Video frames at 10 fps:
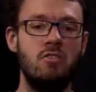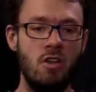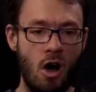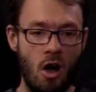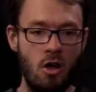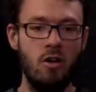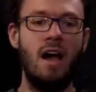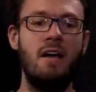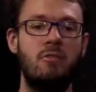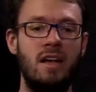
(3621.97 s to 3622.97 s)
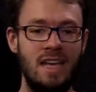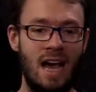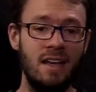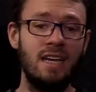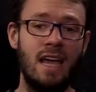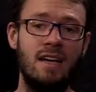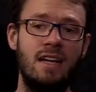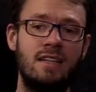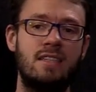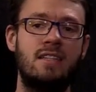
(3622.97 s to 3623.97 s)
No. Are there any
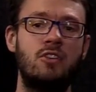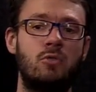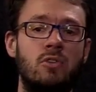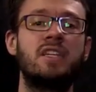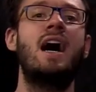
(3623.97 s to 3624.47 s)
unnegated existential rules?